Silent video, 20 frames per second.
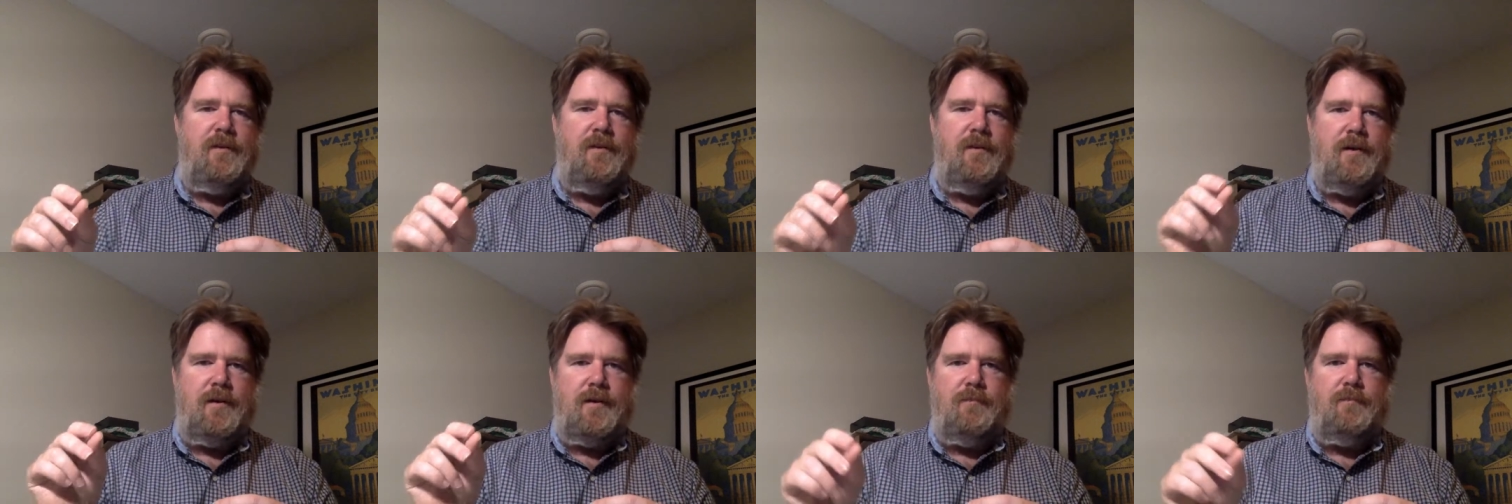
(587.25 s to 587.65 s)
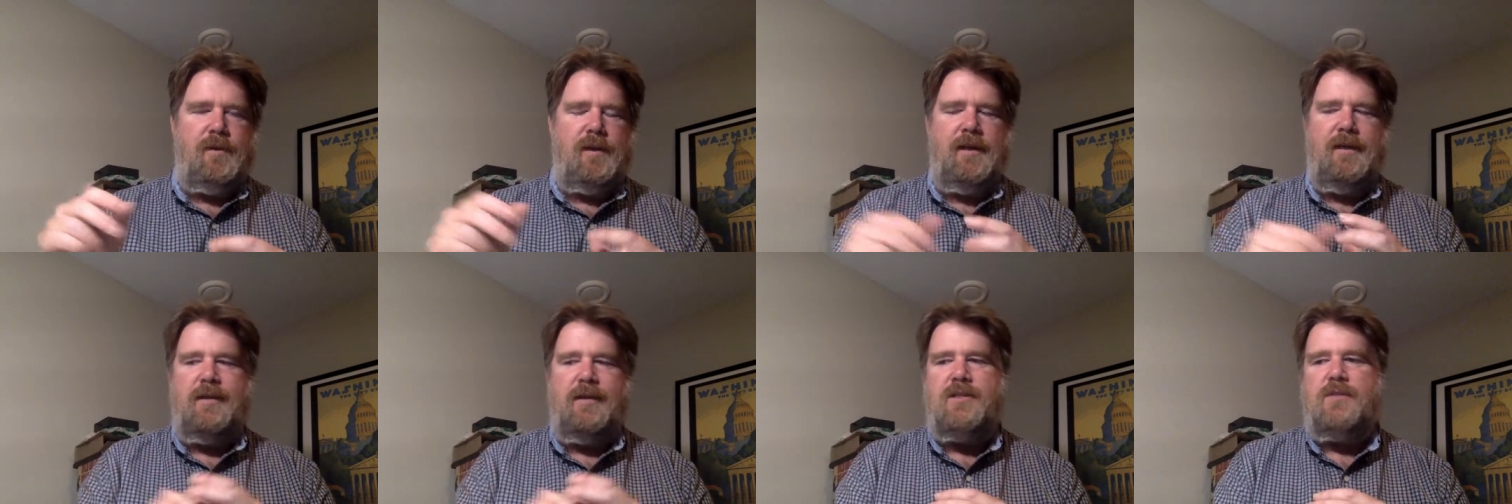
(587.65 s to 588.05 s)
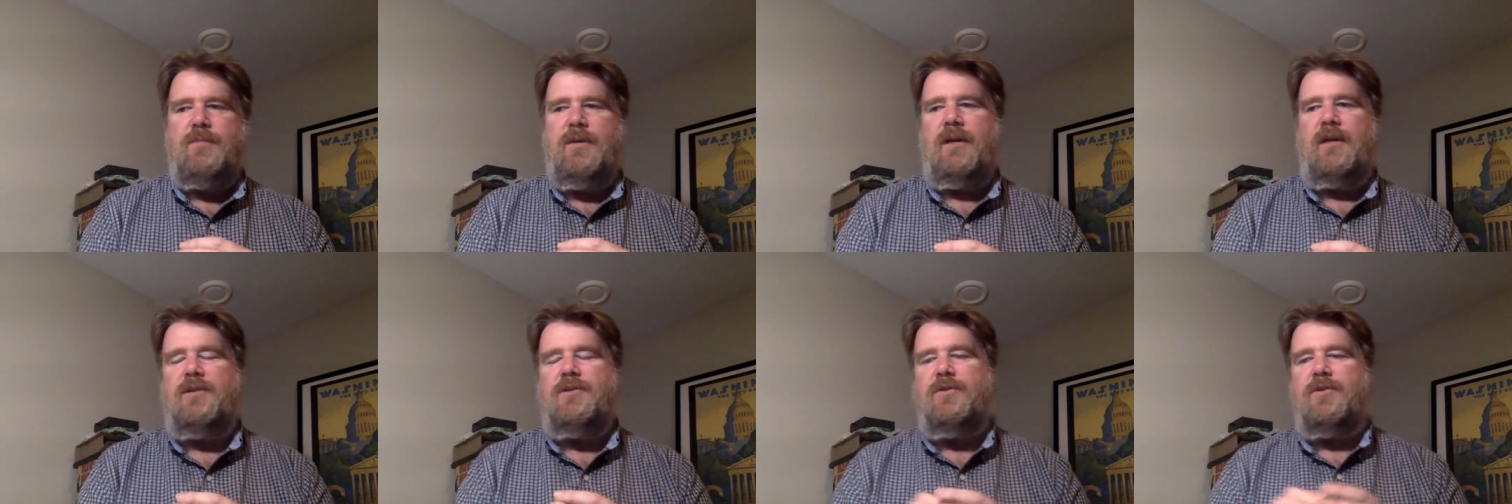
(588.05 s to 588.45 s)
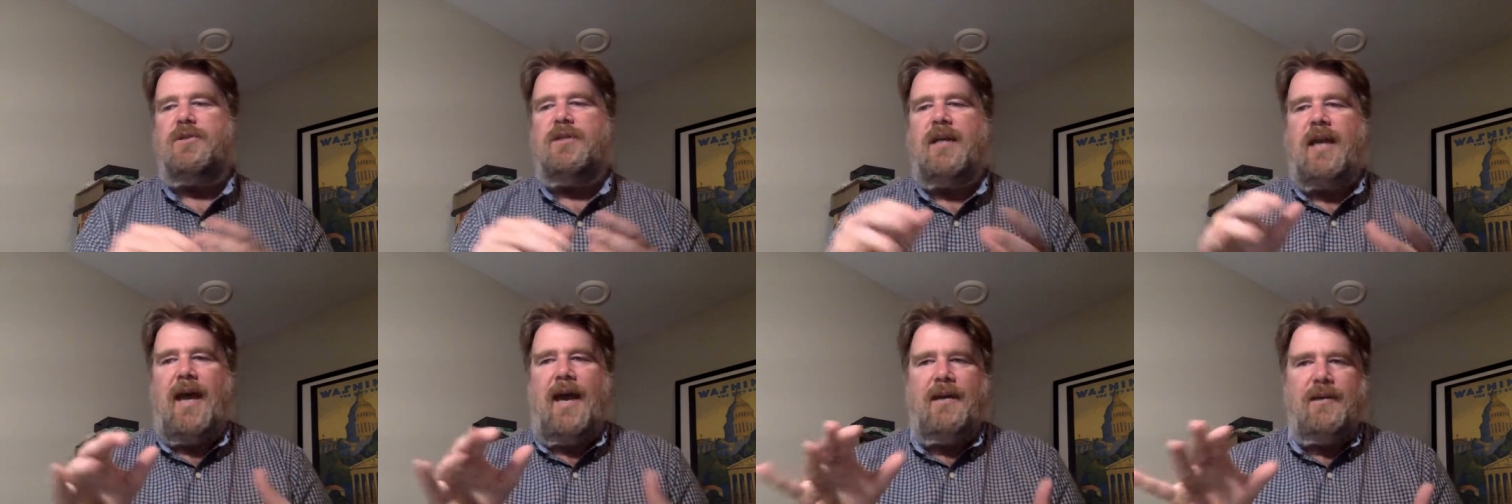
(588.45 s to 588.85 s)
they're completists, because there's
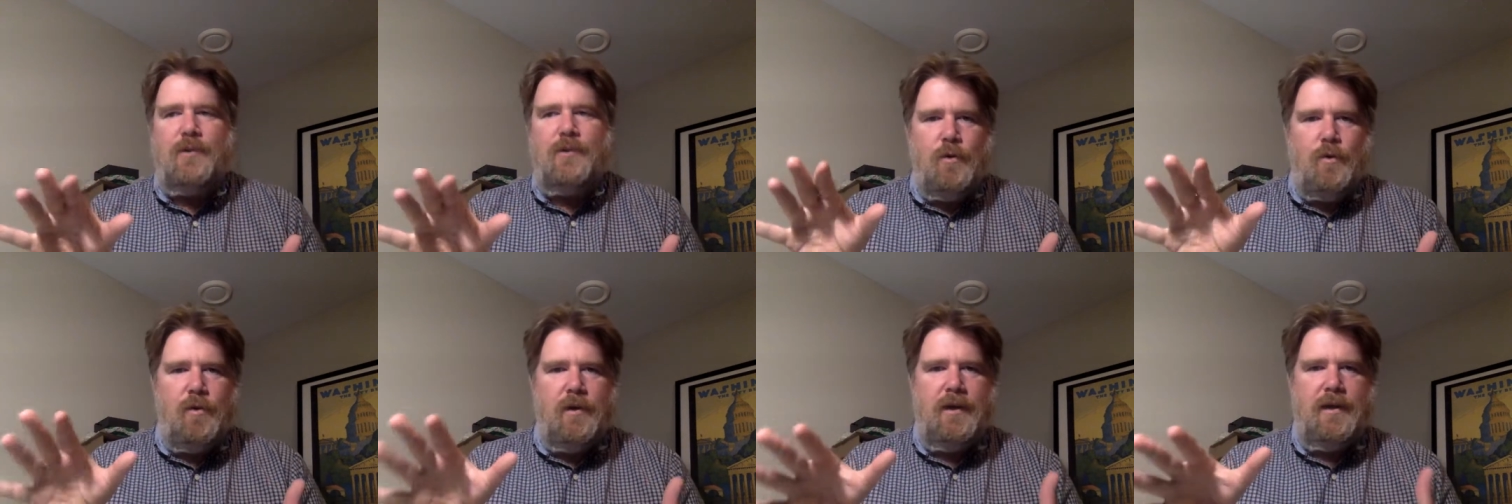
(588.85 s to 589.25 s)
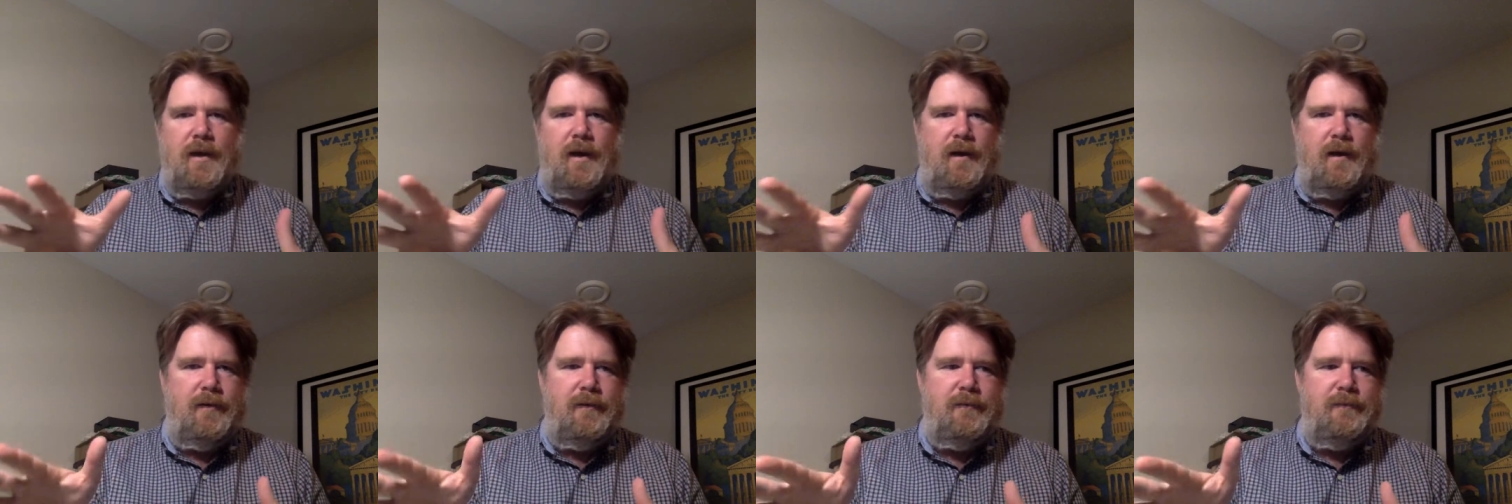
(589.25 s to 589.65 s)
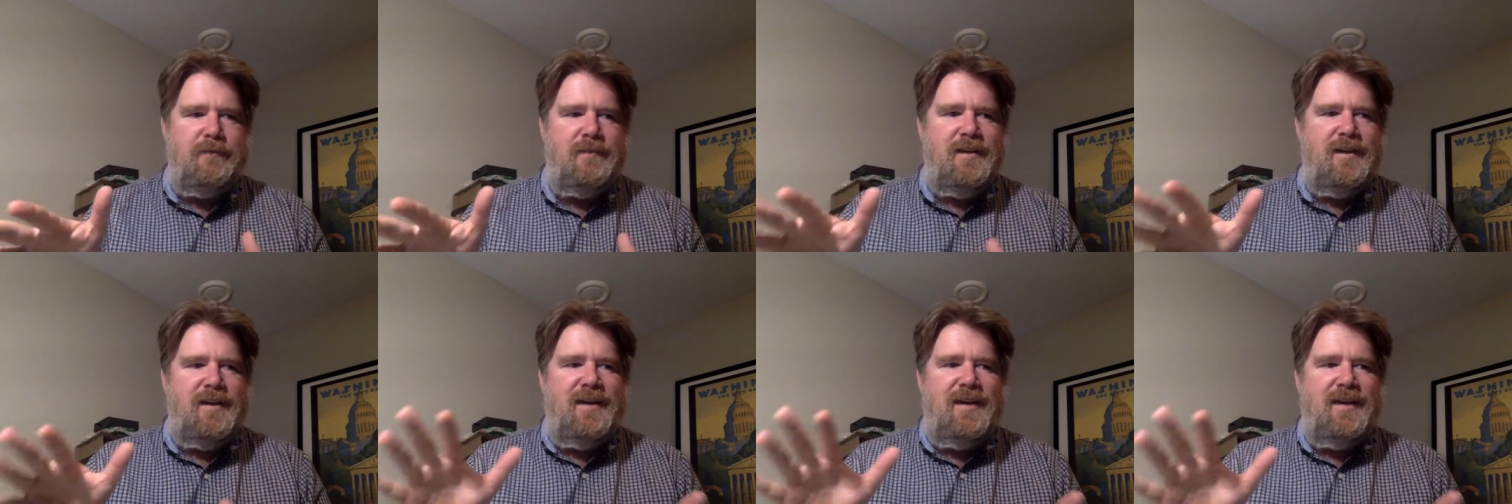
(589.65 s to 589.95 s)
a category of